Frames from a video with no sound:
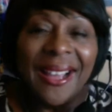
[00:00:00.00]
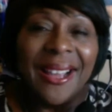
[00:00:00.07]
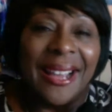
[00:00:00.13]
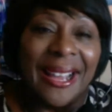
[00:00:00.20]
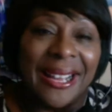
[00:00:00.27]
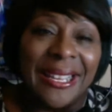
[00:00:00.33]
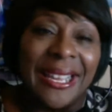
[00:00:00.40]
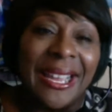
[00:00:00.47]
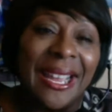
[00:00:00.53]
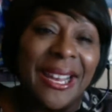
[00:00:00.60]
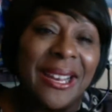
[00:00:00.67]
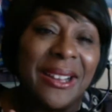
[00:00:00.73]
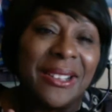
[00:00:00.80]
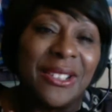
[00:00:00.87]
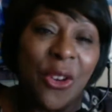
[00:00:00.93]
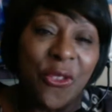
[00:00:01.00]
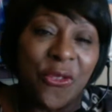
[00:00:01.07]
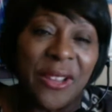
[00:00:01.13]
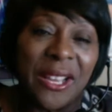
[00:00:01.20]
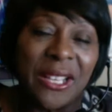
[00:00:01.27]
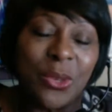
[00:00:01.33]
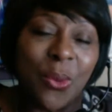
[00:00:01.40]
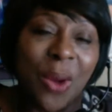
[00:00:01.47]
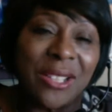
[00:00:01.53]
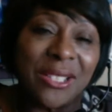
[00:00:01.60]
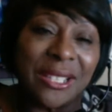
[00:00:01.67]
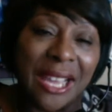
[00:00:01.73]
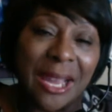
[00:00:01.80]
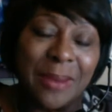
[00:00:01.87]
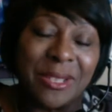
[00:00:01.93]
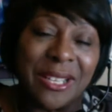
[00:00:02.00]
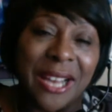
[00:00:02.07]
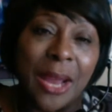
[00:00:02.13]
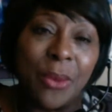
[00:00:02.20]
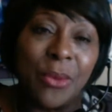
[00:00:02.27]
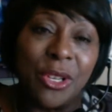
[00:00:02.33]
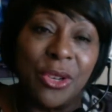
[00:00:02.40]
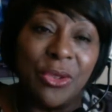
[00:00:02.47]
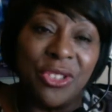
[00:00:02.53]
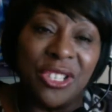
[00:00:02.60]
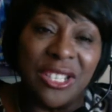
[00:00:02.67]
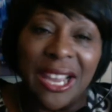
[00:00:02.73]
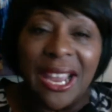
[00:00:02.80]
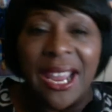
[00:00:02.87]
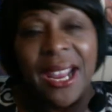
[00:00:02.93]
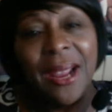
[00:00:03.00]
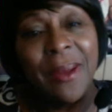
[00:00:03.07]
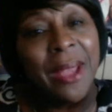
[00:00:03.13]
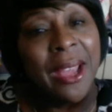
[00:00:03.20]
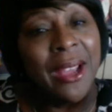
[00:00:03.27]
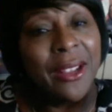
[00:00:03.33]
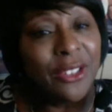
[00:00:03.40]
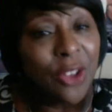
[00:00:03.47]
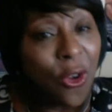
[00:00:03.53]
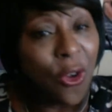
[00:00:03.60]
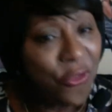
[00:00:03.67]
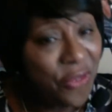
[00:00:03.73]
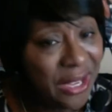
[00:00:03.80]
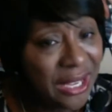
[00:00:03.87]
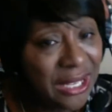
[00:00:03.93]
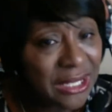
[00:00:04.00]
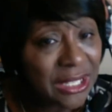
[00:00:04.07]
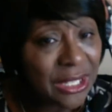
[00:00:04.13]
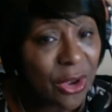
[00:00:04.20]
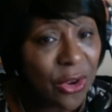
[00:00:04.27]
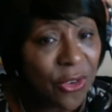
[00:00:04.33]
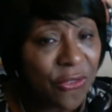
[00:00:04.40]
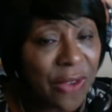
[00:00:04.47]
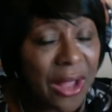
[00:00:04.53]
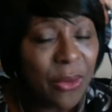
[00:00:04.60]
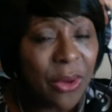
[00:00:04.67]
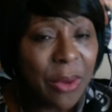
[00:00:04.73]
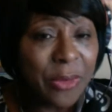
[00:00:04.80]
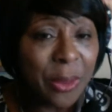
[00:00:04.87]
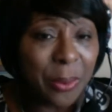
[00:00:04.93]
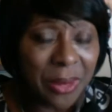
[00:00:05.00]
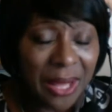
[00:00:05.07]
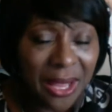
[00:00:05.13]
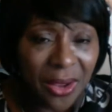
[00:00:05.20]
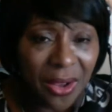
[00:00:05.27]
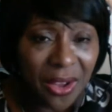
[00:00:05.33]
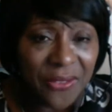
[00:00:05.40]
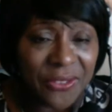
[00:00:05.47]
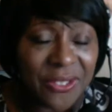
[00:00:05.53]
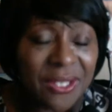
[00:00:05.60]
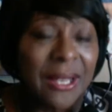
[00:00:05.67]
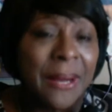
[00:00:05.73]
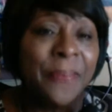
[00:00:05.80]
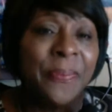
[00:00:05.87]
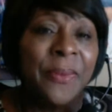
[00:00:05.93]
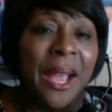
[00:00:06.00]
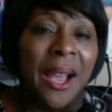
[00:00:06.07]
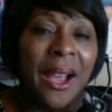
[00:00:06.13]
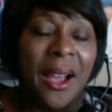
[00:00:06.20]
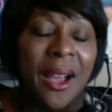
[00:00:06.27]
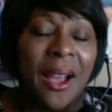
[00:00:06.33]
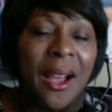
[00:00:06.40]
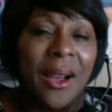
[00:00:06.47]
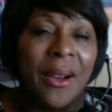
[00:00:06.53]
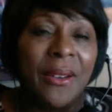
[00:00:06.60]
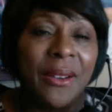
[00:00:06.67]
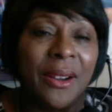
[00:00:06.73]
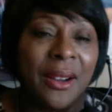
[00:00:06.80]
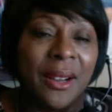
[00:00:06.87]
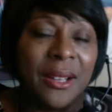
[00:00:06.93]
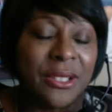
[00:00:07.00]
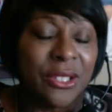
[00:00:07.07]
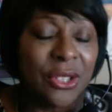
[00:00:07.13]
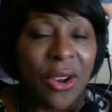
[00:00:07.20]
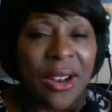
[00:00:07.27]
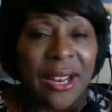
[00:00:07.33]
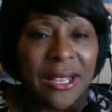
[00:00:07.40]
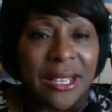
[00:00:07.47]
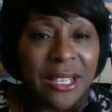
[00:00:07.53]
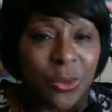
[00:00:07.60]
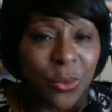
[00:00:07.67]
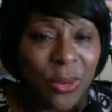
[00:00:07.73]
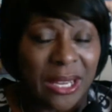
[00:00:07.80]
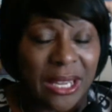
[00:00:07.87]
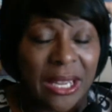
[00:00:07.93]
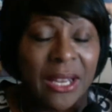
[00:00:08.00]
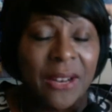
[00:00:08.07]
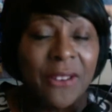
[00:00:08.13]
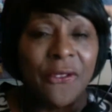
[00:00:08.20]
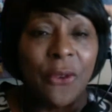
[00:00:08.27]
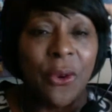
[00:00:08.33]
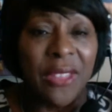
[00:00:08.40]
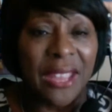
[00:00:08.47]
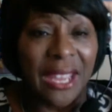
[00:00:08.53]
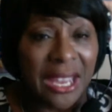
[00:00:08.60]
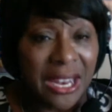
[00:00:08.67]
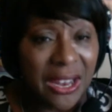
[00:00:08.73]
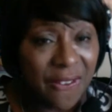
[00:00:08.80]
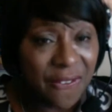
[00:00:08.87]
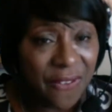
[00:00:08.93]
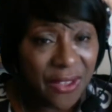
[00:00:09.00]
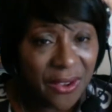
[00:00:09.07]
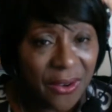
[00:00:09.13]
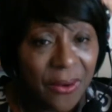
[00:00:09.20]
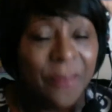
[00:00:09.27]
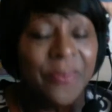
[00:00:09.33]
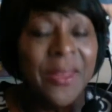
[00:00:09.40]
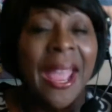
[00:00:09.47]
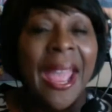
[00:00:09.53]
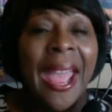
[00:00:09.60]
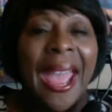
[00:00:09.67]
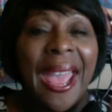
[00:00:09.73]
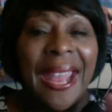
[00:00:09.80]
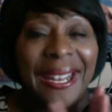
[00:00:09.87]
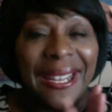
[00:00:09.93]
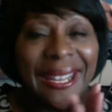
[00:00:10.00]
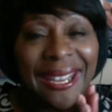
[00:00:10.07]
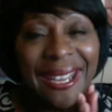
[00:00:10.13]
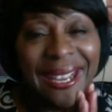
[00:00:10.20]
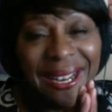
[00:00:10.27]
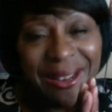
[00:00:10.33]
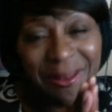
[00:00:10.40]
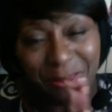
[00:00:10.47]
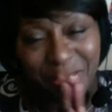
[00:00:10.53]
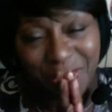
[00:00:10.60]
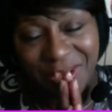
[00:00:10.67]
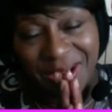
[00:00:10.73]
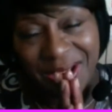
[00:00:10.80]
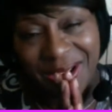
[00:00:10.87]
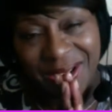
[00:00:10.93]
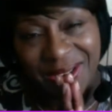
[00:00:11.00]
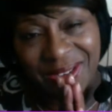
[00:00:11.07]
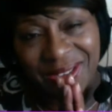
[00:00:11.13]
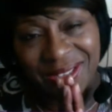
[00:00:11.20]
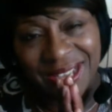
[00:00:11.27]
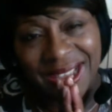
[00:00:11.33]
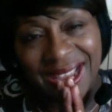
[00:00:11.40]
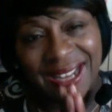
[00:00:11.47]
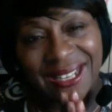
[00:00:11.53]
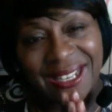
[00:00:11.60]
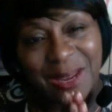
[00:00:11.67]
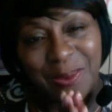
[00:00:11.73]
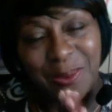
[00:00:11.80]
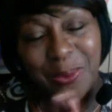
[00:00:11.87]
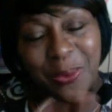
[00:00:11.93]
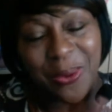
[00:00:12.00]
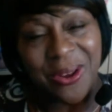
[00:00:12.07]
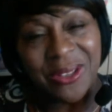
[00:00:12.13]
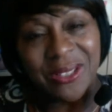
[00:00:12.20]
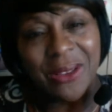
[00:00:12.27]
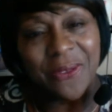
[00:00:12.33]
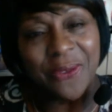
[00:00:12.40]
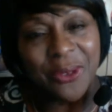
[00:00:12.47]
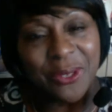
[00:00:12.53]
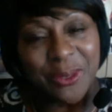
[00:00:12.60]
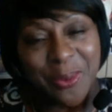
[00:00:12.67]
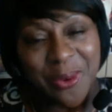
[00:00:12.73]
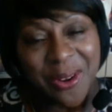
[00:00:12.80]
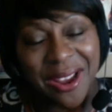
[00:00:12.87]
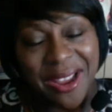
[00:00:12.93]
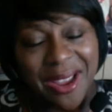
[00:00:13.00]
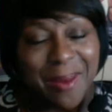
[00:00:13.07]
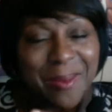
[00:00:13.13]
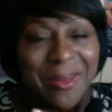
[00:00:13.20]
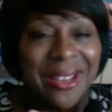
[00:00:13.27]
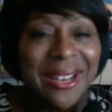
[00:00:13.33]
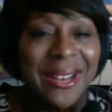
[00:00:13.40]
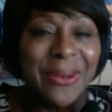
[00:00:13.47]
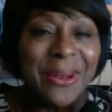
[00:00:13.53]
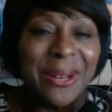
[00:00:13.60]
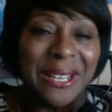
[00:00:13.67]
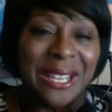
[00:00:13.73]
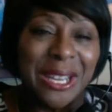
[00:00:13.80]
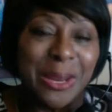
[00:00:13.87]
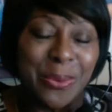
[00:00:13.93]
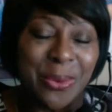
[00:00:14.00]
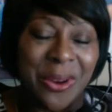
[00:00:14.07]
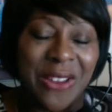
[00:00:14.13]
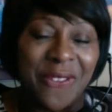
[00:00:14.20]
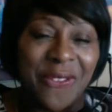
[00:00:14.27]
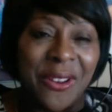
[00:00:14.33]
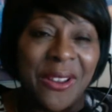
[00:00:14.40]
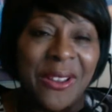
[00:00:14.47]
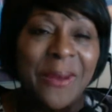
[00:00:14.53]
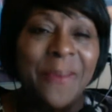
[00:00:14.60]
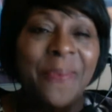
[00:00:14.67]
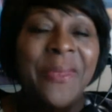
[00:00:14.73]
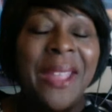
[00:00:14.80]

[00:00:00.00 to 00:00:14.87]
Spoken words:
Again, don't forget to watch the game tonight with UGA. Don't forget to go follow up the playoffs starting this weekend for the NFL. And again, prayers, and keep your prayers up for Damar Hamlin. We're going to keep praying for him.